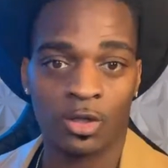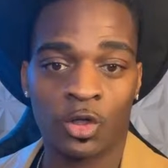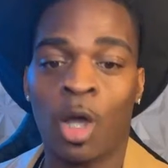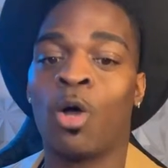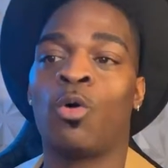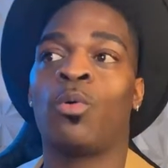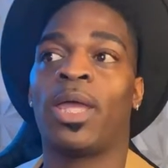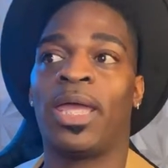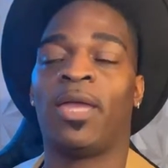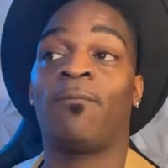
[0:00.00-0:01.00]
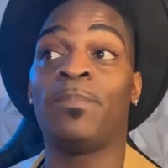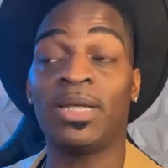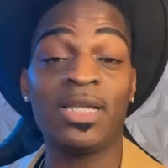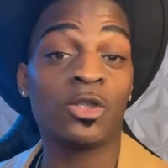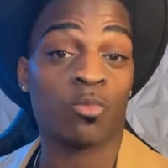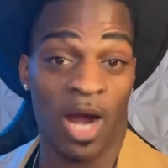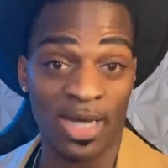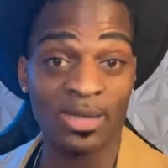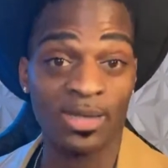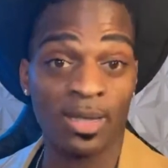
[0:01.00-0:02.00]
So if Millie's
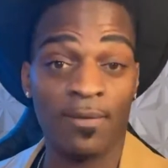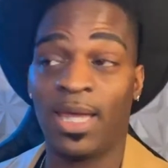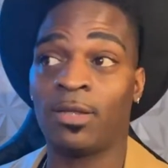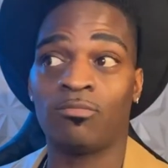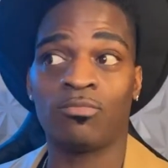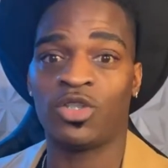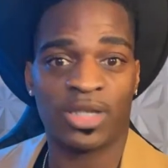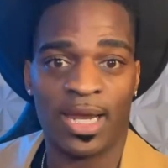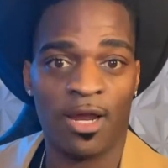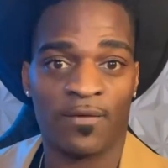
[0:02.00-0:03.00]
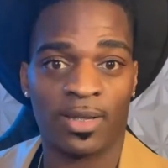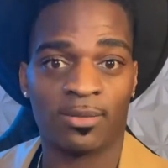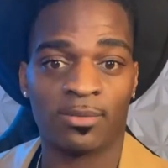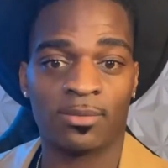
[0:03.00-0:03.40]
right, then just take care of it.